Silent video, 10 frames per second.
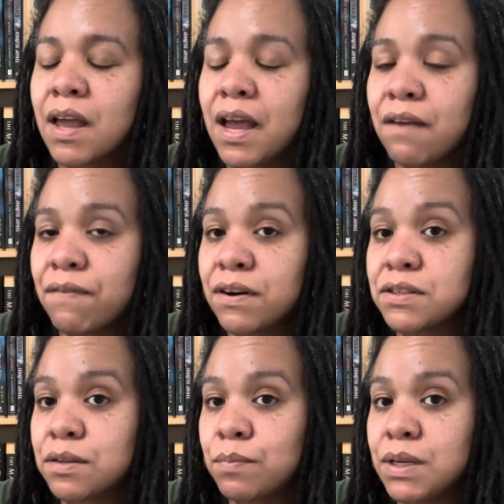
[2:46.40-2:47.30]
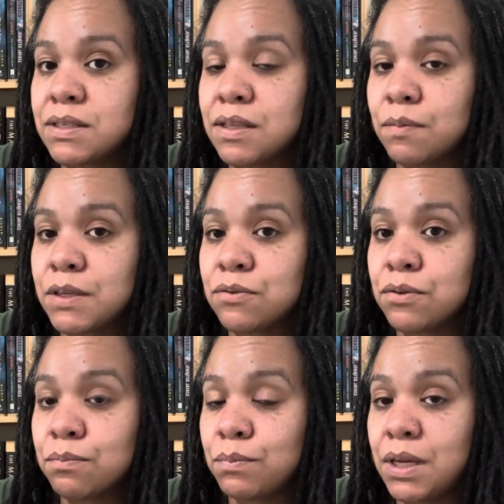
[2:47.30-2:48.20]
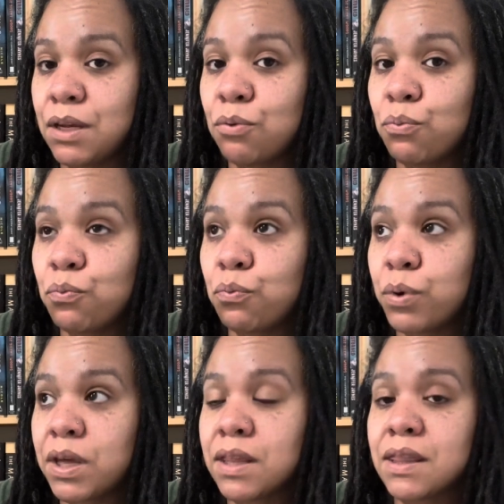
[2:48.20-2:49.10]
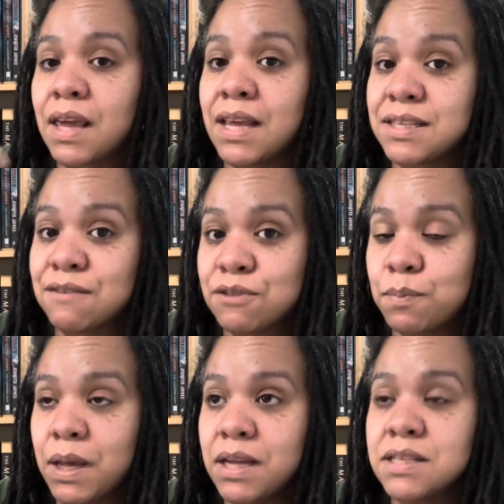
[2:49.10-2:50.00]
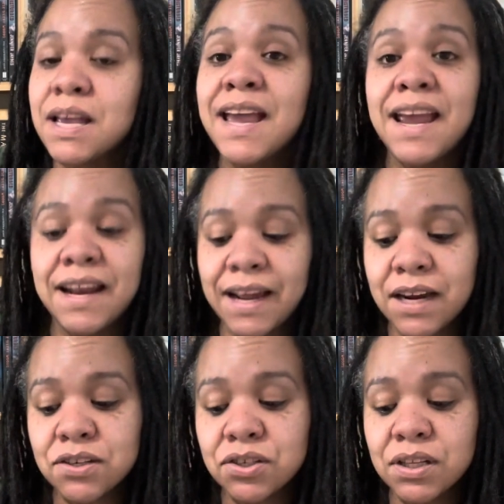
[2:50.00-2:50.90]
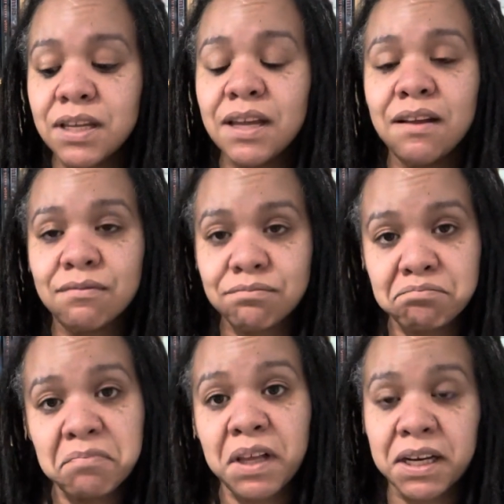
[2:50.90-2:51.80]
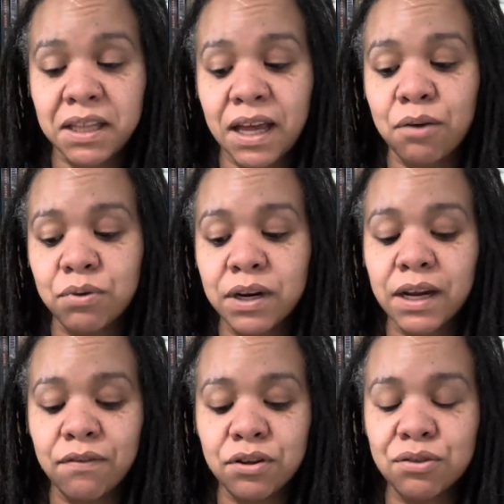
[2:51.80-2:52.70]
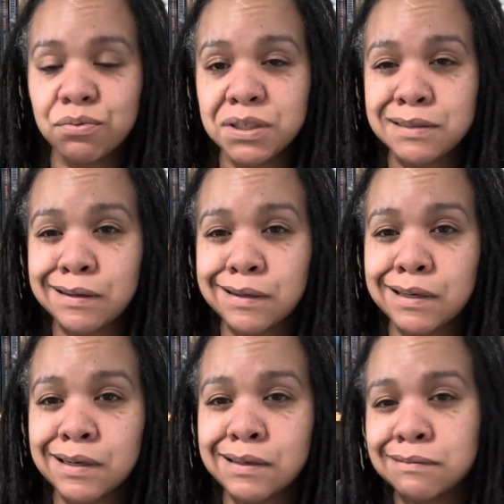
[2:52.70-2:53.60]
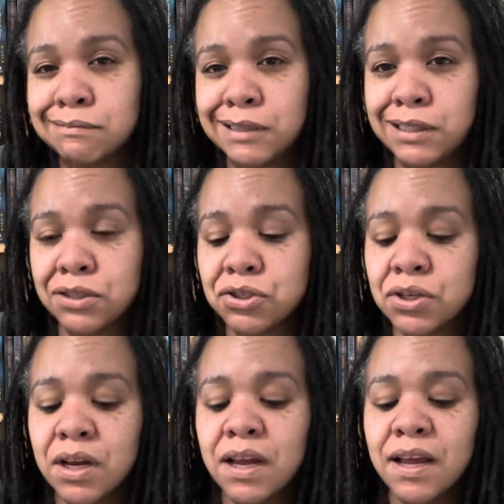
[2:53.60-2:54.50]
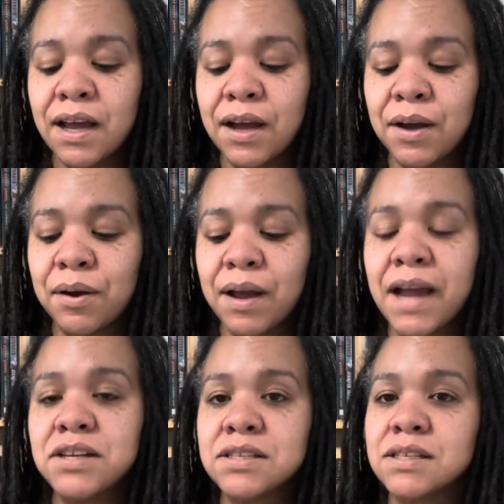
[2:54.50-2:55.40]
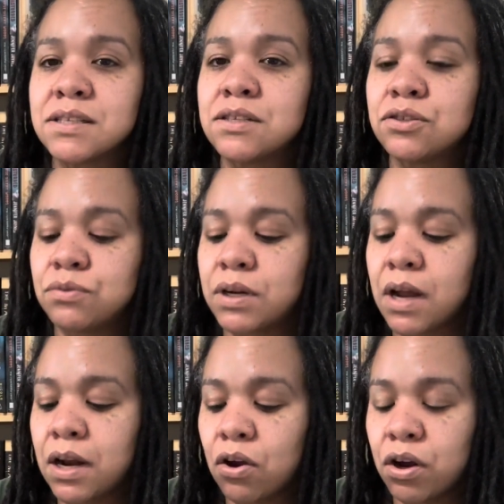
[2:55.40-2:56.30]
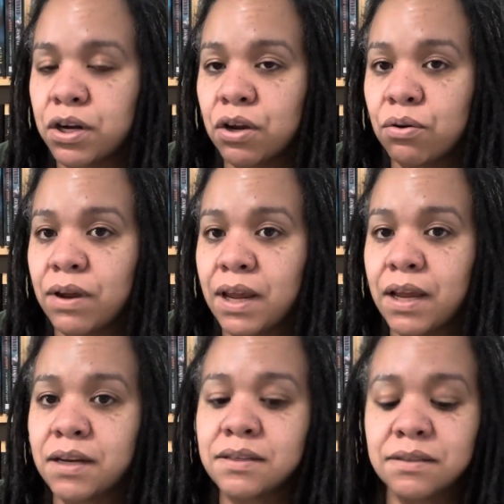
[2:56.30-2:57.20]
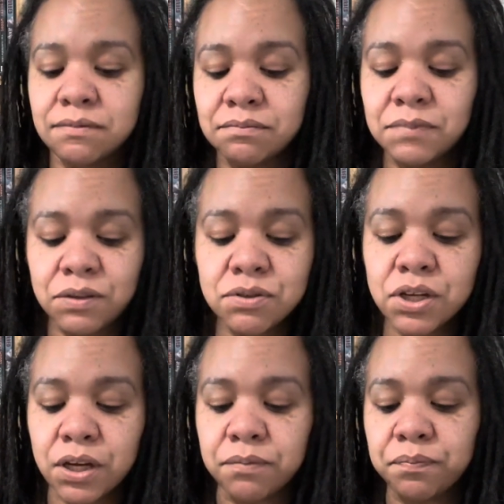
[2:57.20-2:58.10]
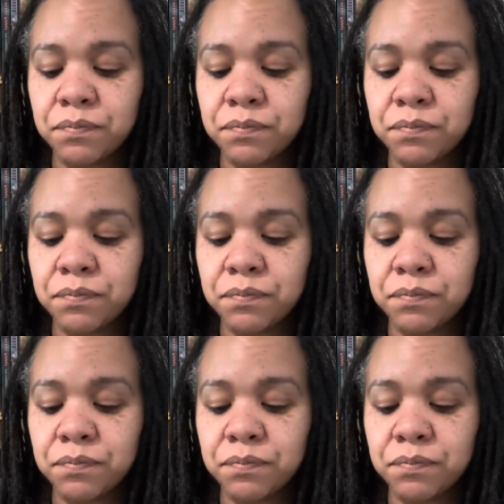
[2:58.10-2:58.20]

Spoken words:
I Fed Her to the Beast and the Beast with Me with Ace of Spades. And I actually liked that one. I gave it a 3-star-ish. I just listened to it on audio and it was good.